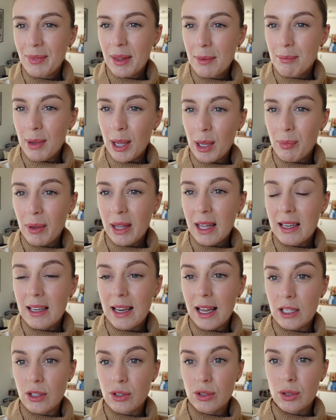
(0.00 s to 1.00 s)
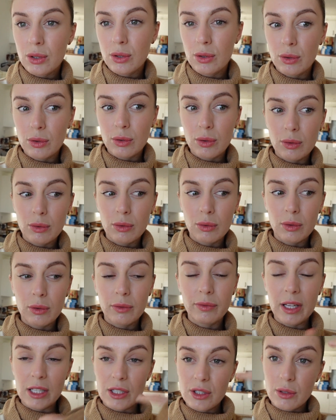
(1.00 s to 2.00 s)
maybe a lentil
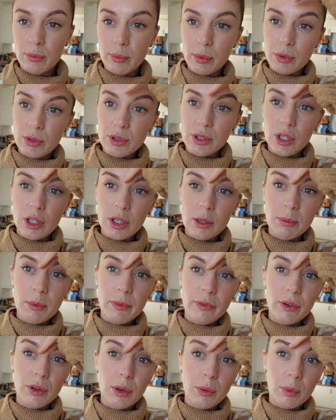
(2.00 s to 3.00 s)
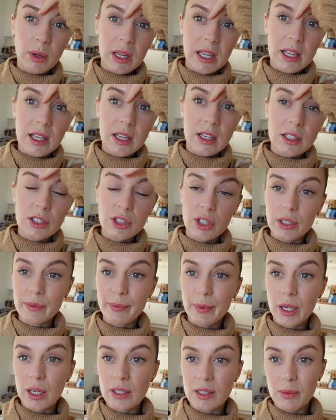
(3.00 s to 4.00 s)
vegetable soup for the week, just
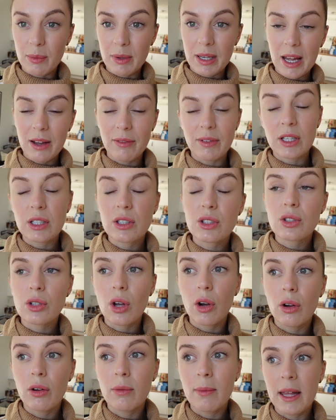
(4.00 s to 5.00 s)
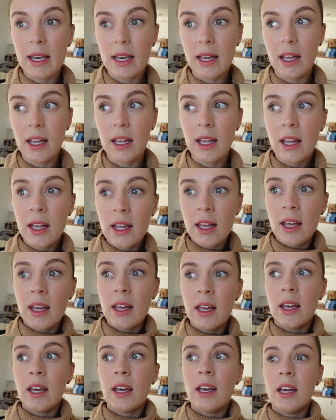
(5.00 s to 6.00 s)
because I've been having so many
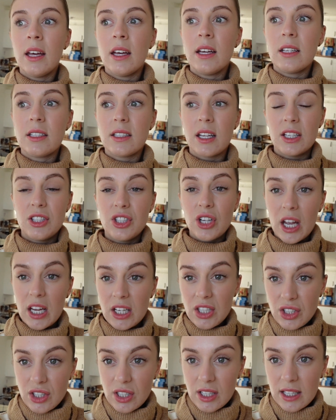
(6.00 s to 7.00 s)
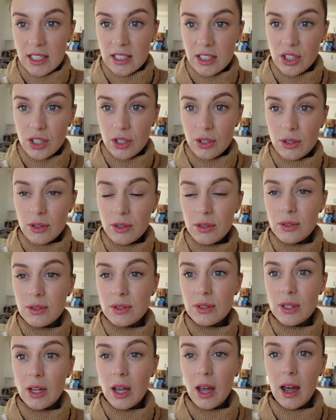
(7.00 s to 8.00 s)
digestion
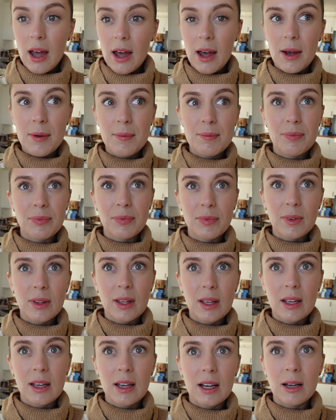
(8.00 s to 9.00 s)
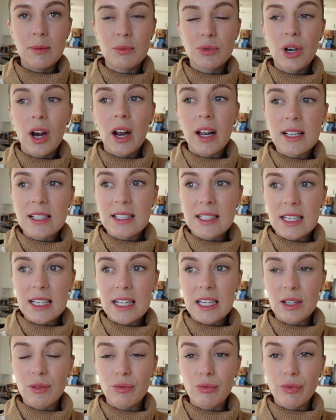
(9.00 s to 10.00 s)
issues. I'm trying to
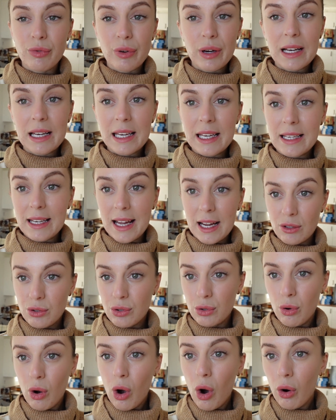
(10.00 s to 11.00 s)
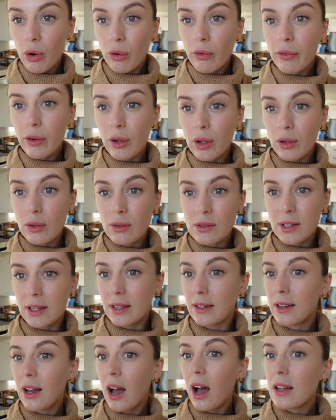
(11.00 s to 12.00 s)
eat really natural whole foods
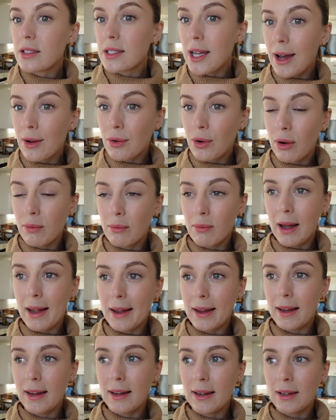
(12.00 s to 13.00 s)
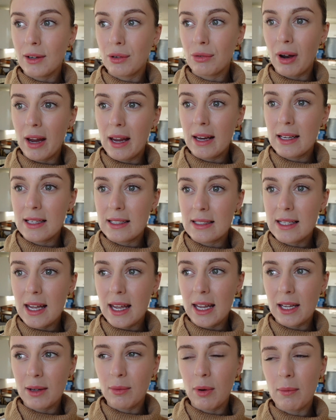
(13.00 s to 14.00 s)
and cut down on my grain
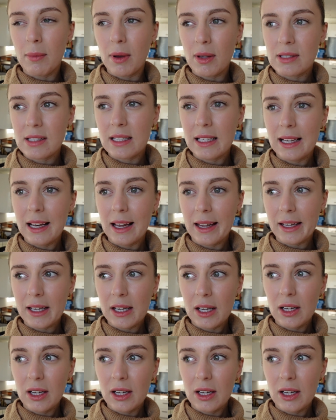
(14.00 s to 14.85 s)
intake, well, mostly like